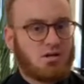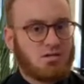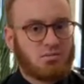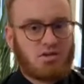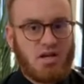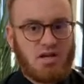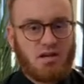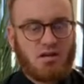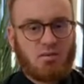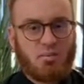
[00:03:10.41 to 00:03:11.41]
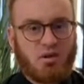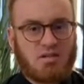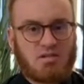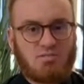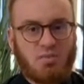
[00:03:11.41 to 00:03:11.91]
So we take it out of the
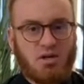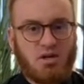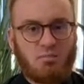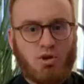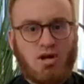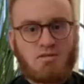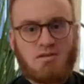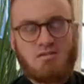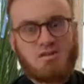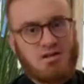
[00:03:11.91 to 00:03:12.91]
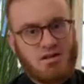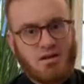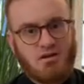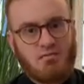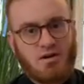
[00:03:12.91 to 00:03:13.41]
blood, spin it, process it,
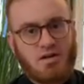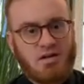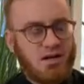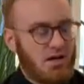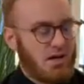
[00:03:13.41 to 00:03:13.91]
get it ready.